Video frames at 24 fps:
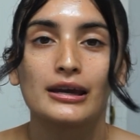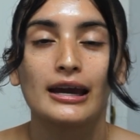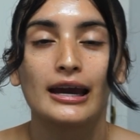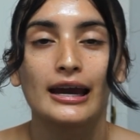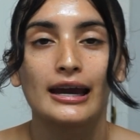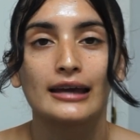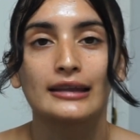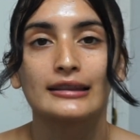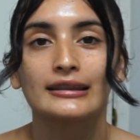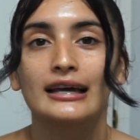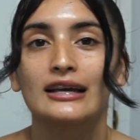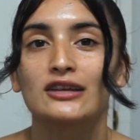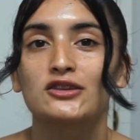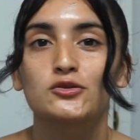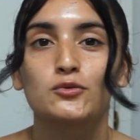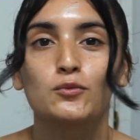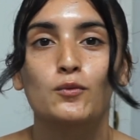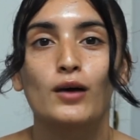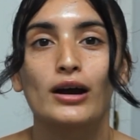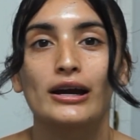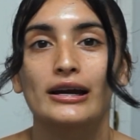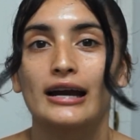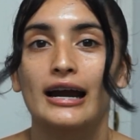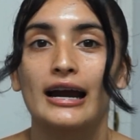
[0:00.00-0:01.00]
And that's
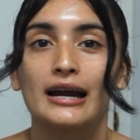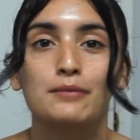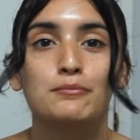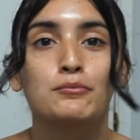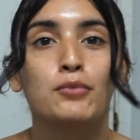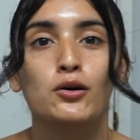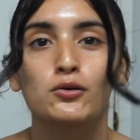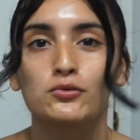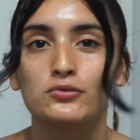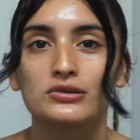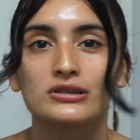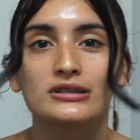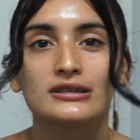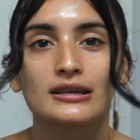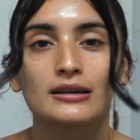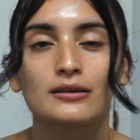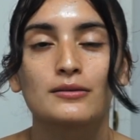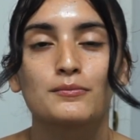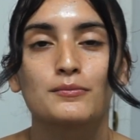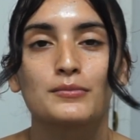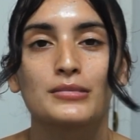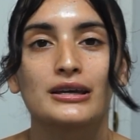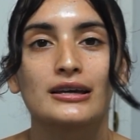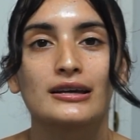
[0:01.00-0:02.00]
why I post it,
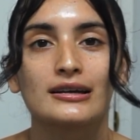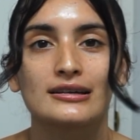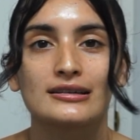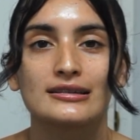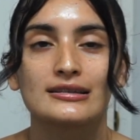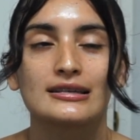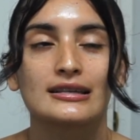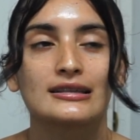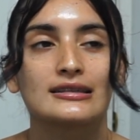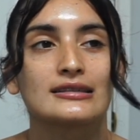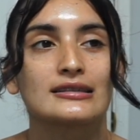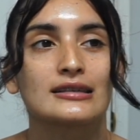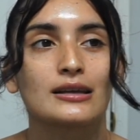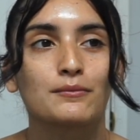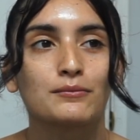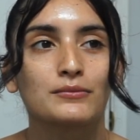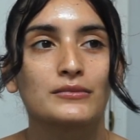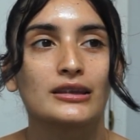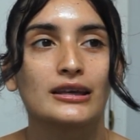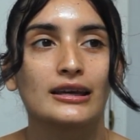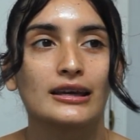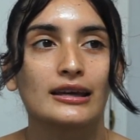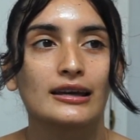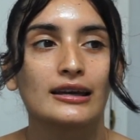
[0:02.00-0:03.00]
because it's
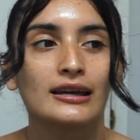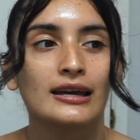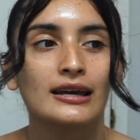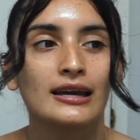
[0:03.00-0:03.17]
something